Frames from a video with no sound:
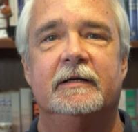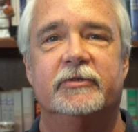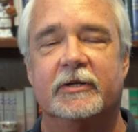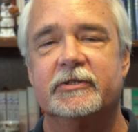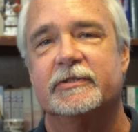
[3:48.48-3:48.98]

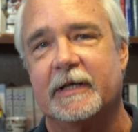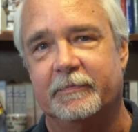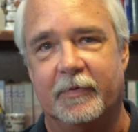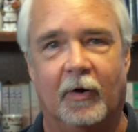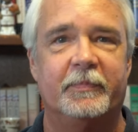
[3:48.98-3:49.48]
Judges
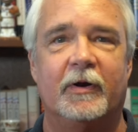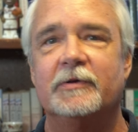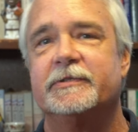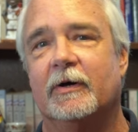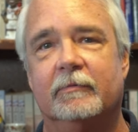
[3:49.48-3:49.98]
had been
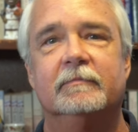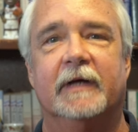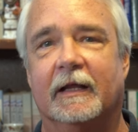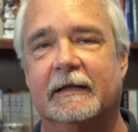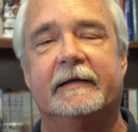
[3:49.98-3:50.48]
also
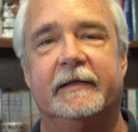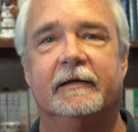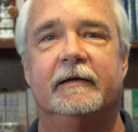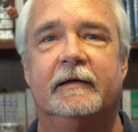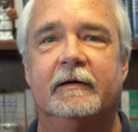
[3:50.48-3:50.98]

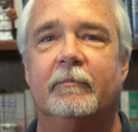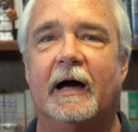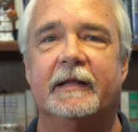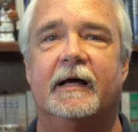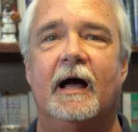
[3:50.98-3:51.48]
elected
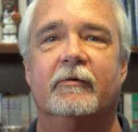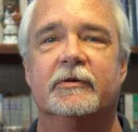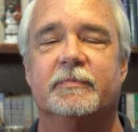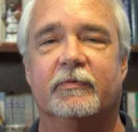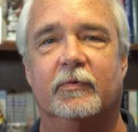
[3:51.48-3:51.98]
by the
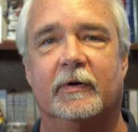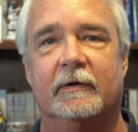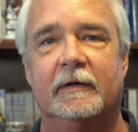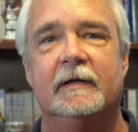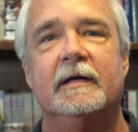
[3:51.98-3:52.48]
Congress
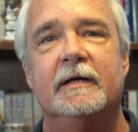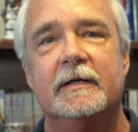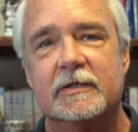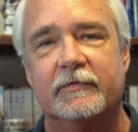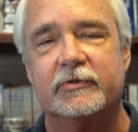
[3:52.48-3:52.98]
before.
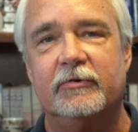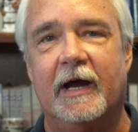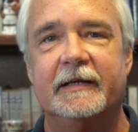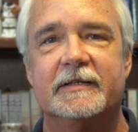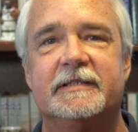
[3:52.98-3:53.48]
So they're
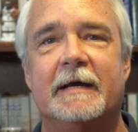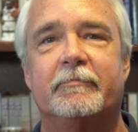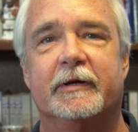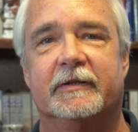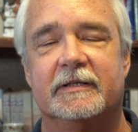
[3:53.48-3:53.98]
trying to
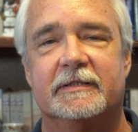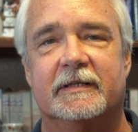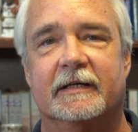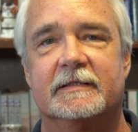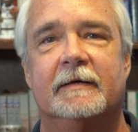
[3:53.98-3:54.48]
separate these
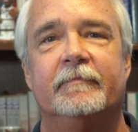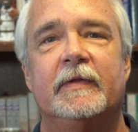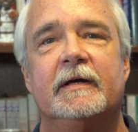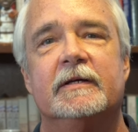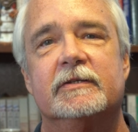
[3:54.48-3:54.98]
things.
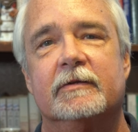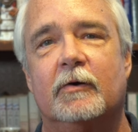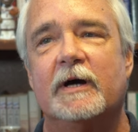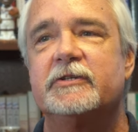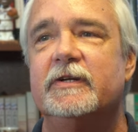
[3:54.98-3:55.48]
So the
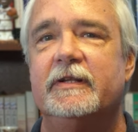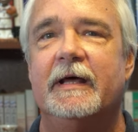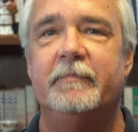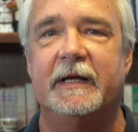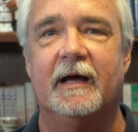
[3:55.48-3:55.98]
question
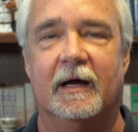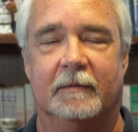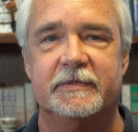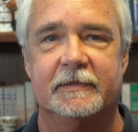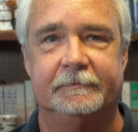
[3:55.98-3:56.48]
then
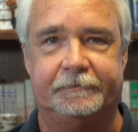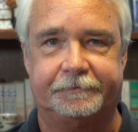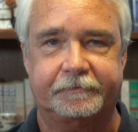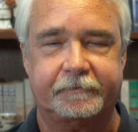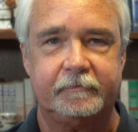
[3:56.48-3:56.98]
becomes,
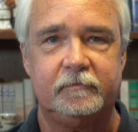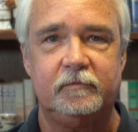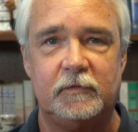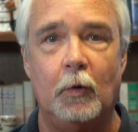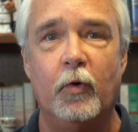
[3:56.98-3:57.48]

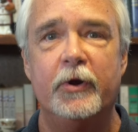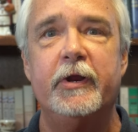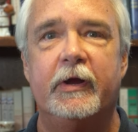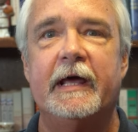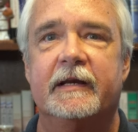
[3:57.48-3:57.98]
where
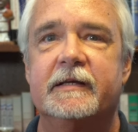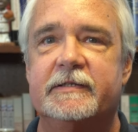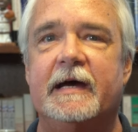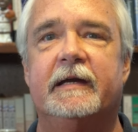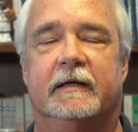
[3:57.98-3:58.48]
do you get an
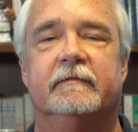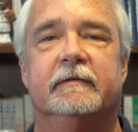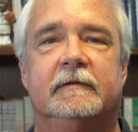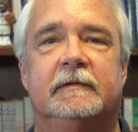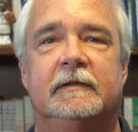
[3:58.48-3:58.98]

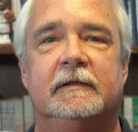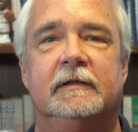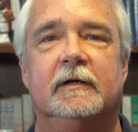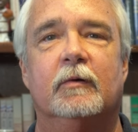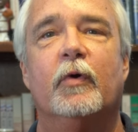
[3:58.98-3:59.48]
executive?
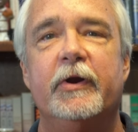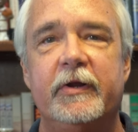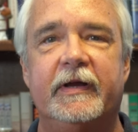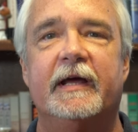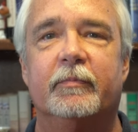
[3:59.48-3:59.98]
Where
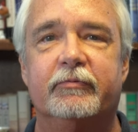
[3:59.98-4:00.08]
do you get a